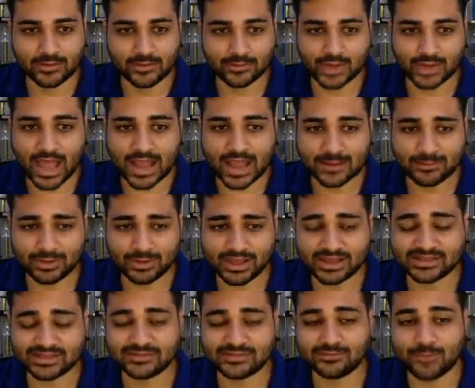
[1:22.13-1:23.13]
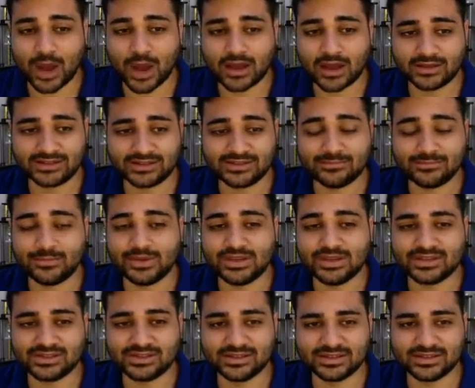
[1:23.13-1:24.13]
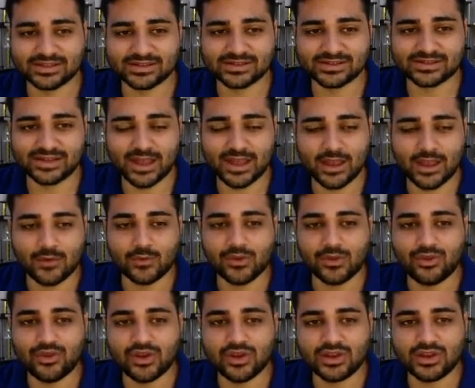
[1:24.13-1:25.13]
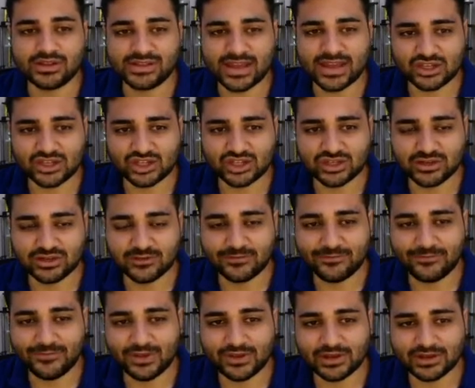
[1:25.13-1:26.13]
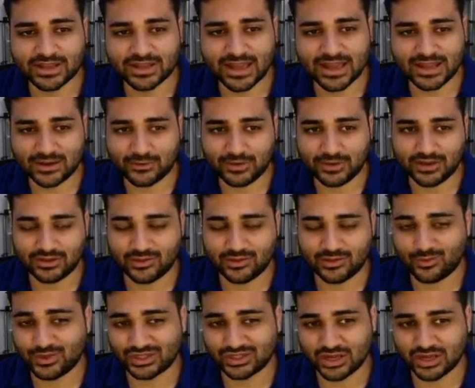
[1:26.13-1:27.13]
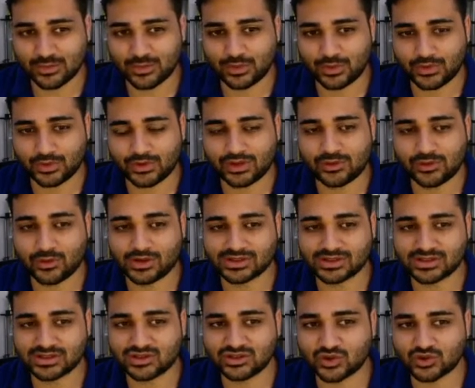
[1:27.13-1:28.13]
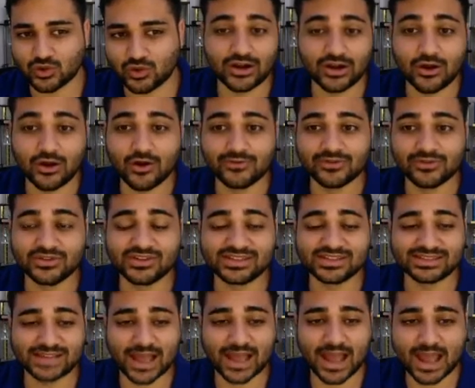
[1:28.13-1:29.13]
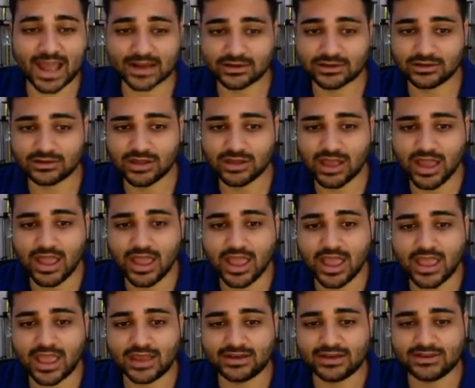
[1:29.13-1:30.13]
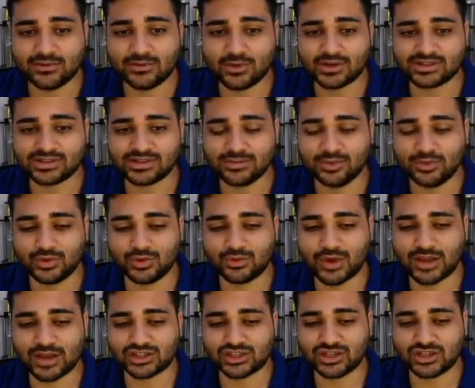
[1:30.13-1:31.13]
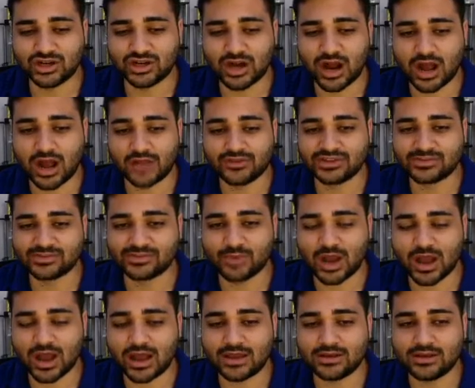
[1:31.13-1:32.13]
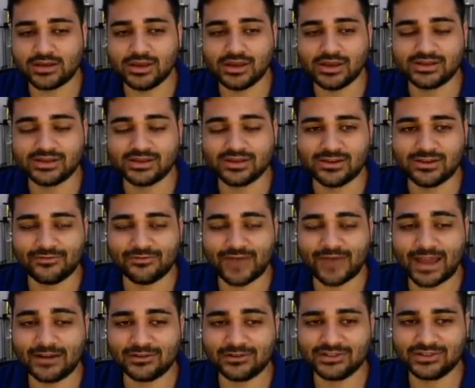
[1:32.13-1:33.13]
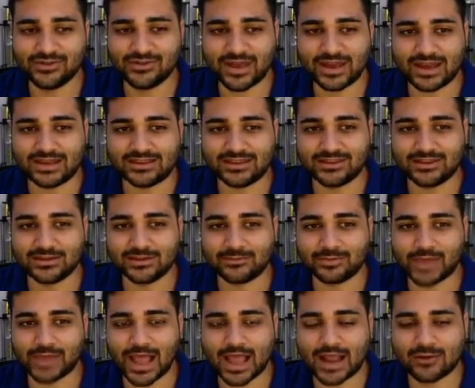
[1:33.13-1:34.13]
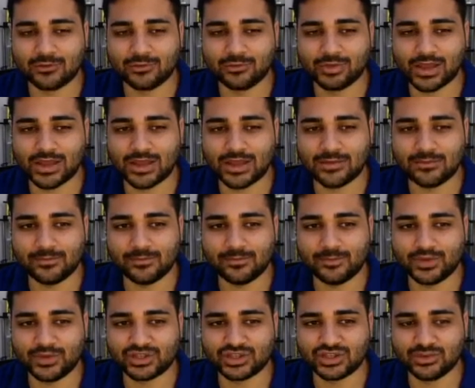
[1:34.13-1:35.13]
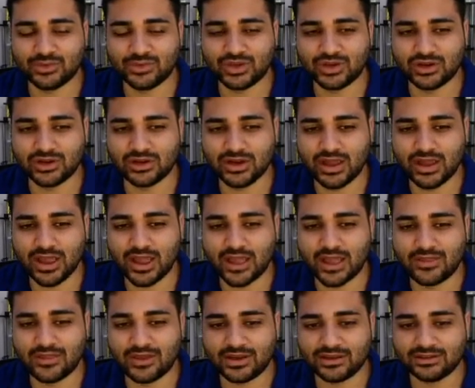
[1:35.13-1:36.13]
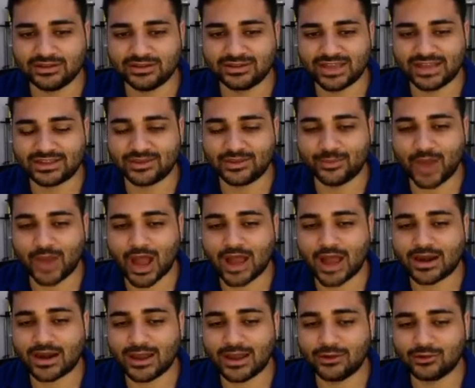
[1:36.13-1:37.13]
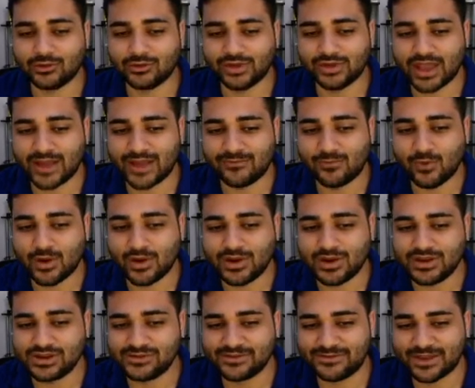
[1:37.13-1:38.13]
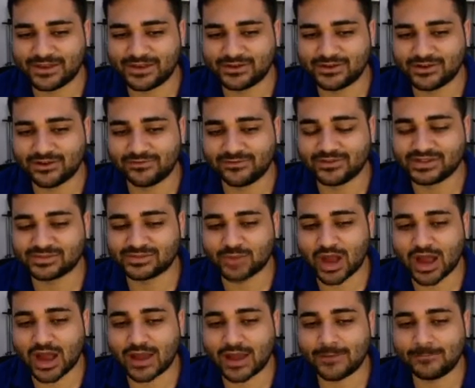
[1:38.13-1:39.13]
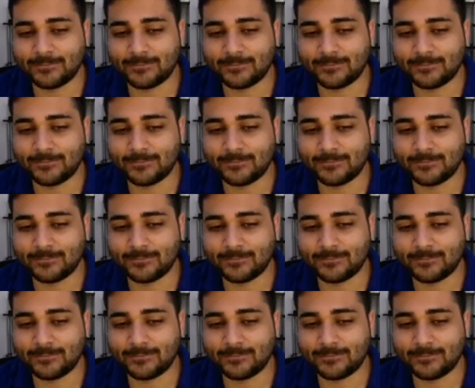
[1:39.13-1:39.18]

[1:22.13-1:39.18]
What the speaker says: Black plays pawn to b6 with the intention of fianchettoing the bishop. He wants control over this diagonal, and he wants to put pressure on this pawn. So if I don't do anything, black will play bishop here, and then he'll take the pawn. I only have one defender of this pawn.